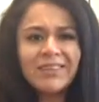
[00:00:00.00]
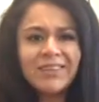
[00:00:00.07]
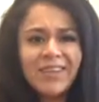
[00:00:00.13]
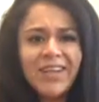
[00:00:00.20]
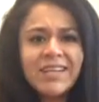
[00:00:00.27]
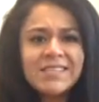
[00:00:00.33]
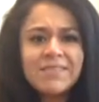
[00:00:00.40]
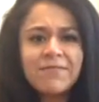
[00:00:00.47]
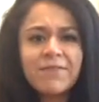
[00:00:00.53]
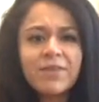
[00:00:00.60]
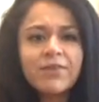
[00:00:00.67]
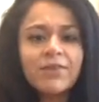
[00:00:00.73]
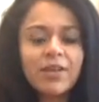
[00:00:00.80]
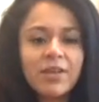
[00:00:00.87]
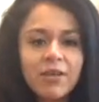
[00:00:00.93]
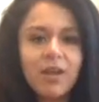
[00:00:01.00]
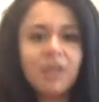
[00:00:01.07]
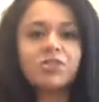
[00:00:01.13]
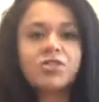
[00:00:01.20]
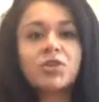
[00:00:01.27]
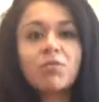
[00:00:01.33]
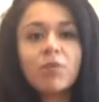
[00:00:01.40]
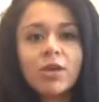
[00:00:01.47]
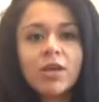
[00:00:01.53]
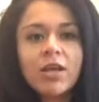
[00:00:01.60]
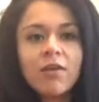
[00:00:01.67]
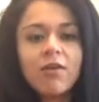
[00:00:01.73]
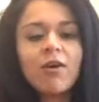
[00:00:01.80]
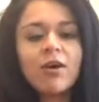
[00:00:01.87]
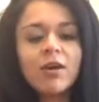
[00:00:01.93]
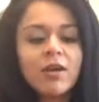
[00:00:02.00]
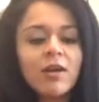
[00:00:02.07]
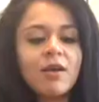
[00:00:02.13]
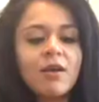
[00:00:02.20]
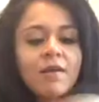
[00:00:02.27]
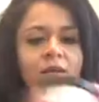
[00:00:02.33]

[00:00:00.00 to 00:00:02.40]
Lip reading: like to feel that you're actually working hard,